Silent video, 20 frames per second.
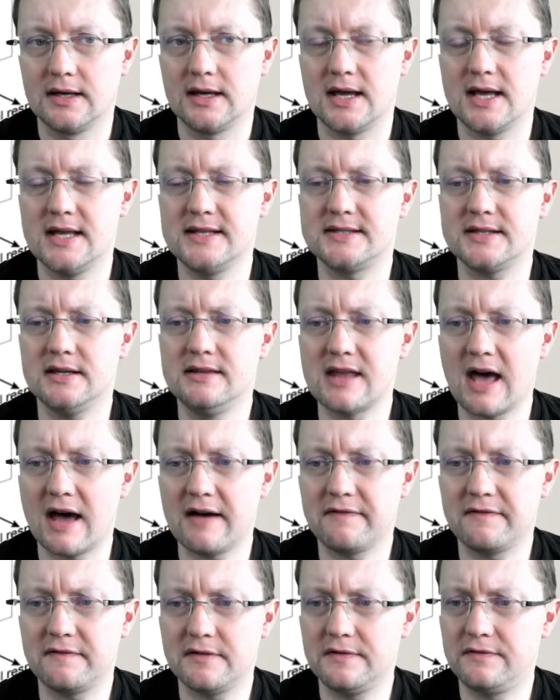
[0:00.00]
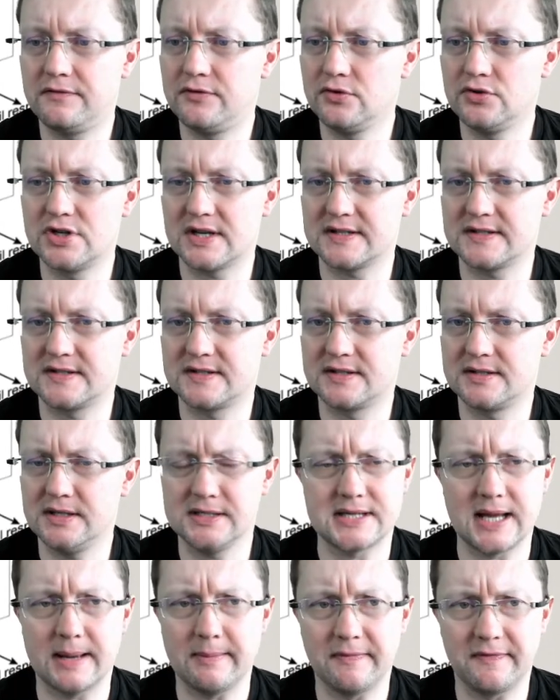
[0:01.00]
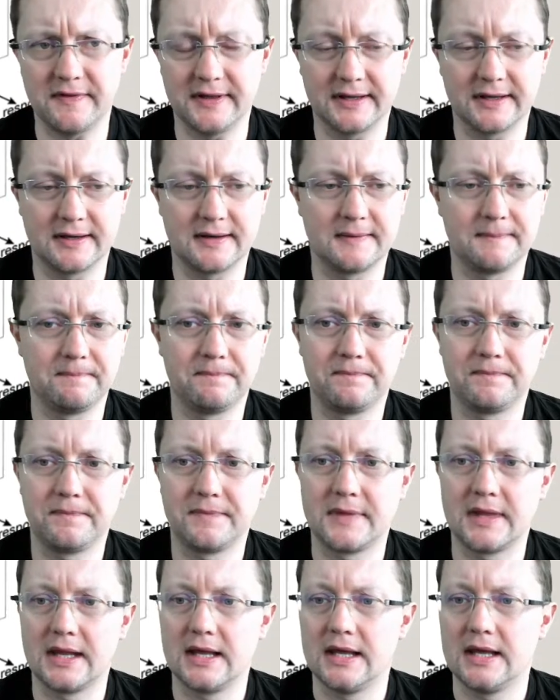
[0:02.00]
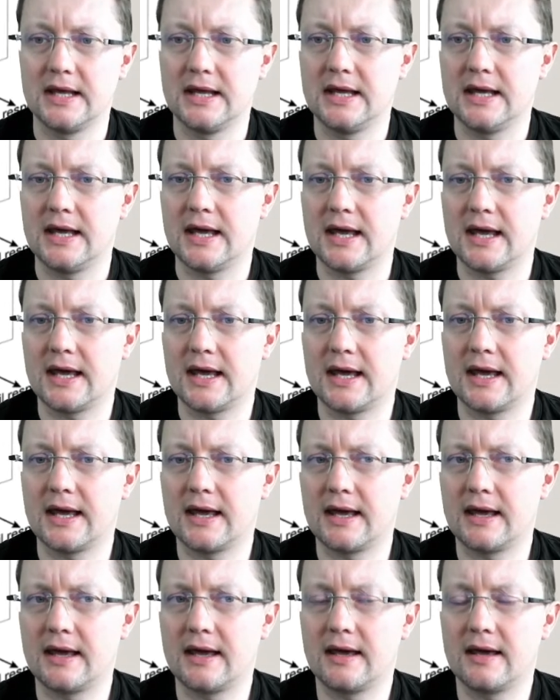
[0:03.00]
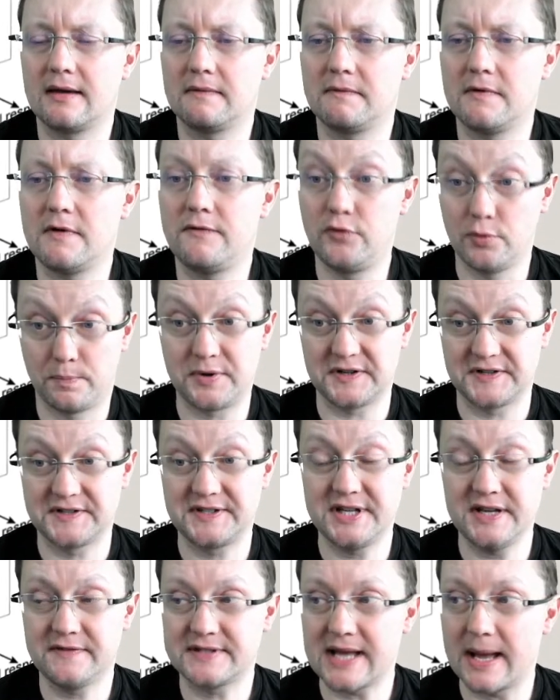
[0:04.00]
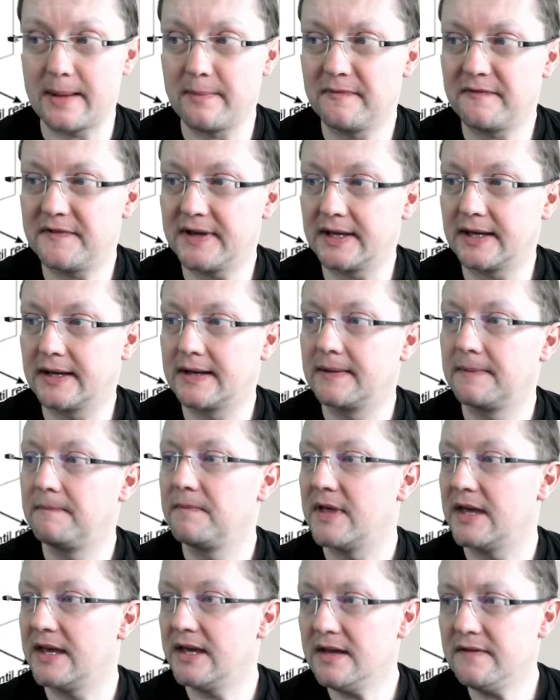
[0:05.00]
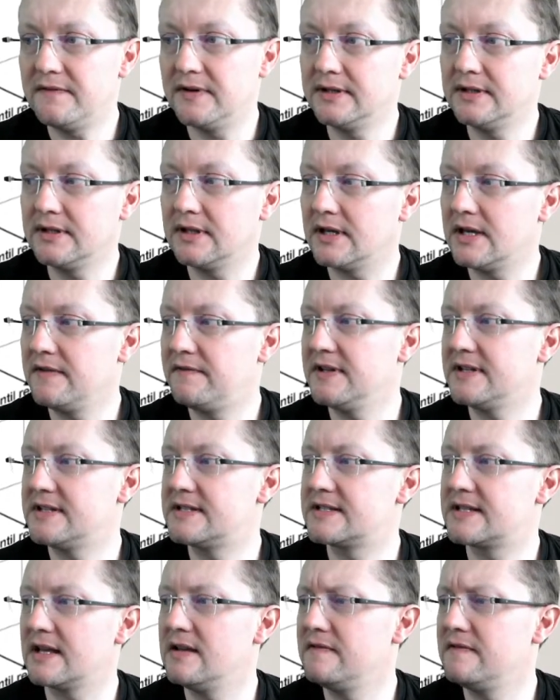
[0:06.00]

it's enough if you just see something, if you perceive something, even if it